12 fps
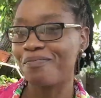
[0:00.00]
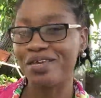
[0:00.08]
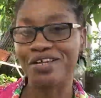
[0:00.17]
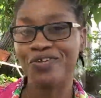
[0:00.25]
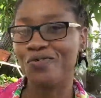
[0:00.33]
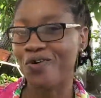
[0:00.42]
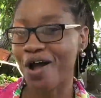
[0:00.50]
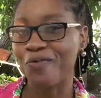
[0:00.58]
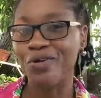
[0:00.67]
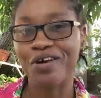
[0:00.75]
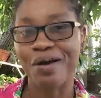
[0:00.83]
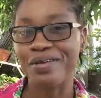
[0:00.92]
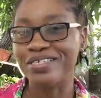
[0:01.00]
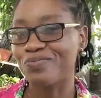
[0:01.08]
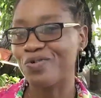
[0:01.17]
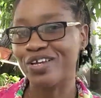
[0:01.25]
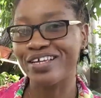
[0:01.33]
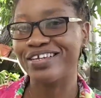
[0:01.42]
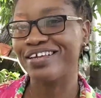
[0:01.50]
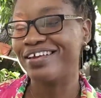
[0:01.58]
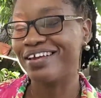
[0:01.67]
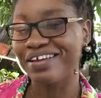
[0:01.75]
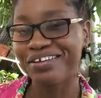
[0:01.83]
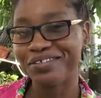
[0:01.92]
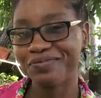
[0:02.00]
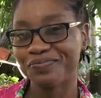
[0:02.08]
me, no, I would not be smoking Guinea hen.